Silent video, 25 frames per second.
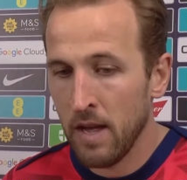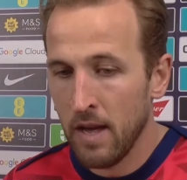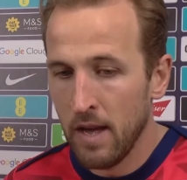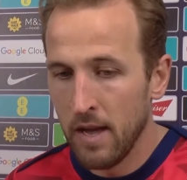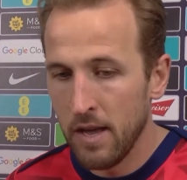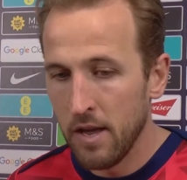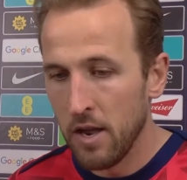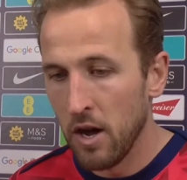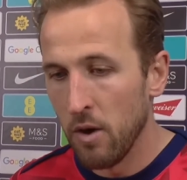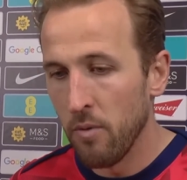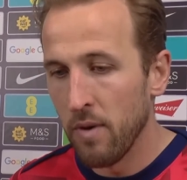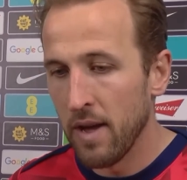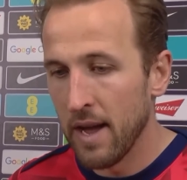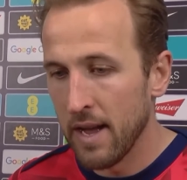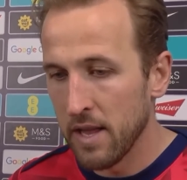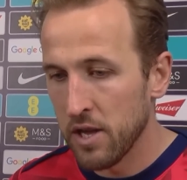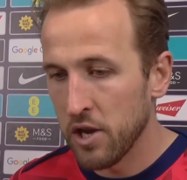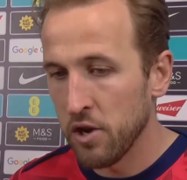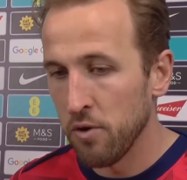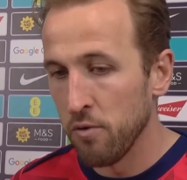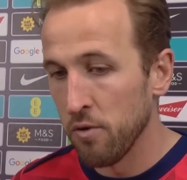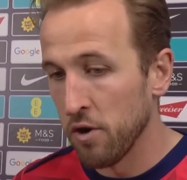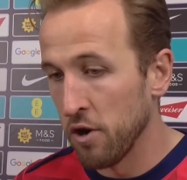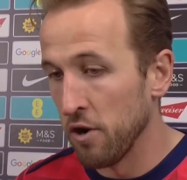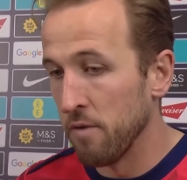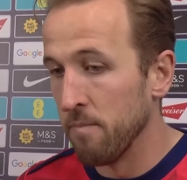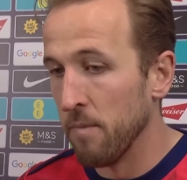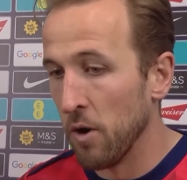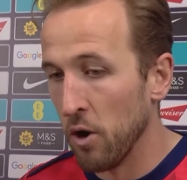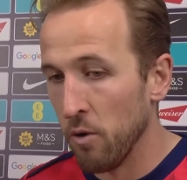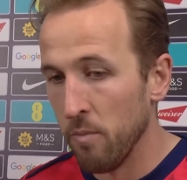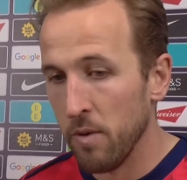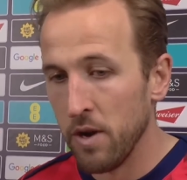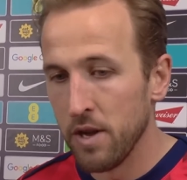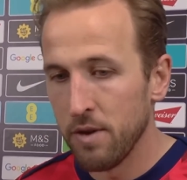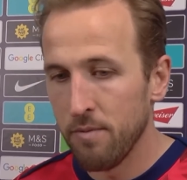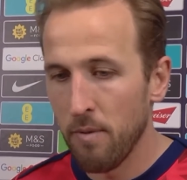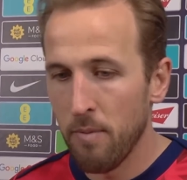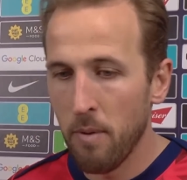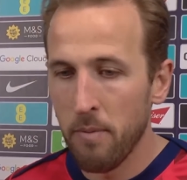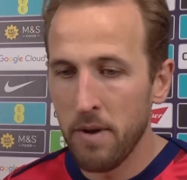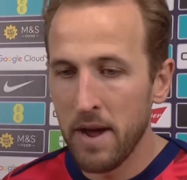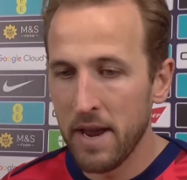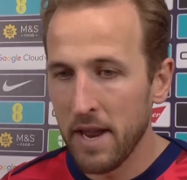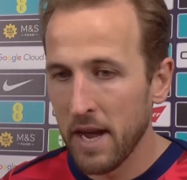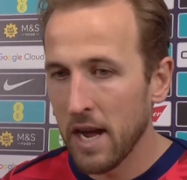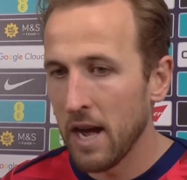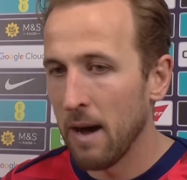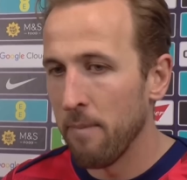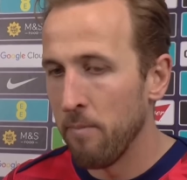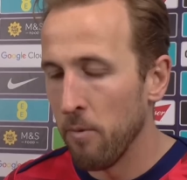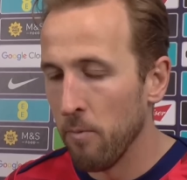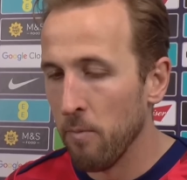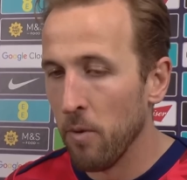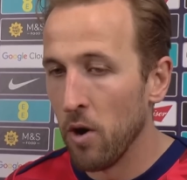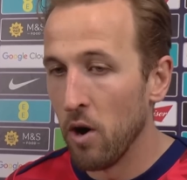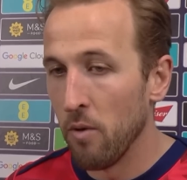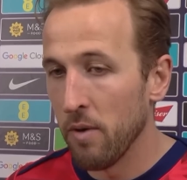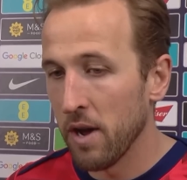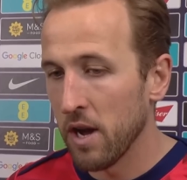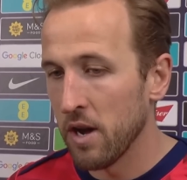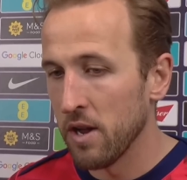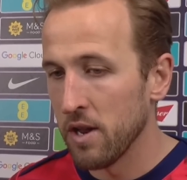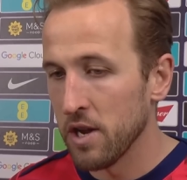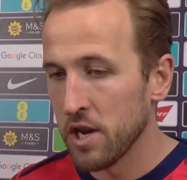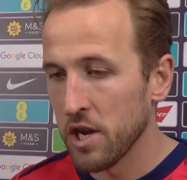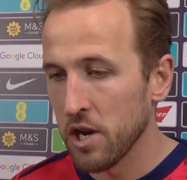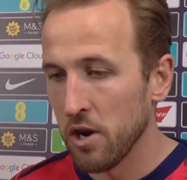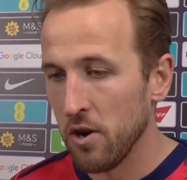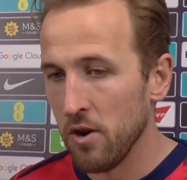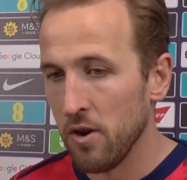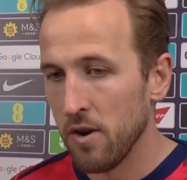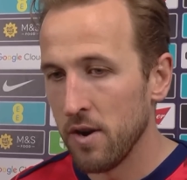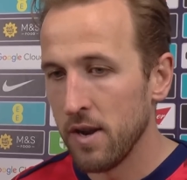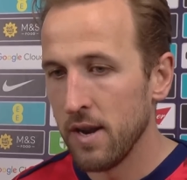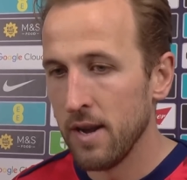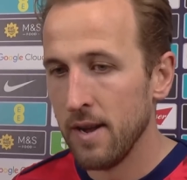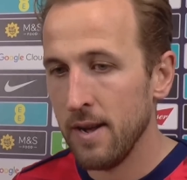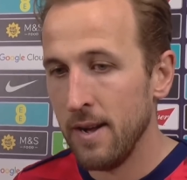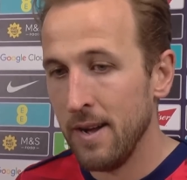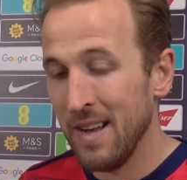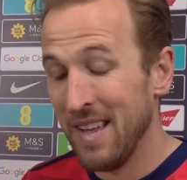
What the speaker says: We had two good moments. We probably had a couple more we could have scored.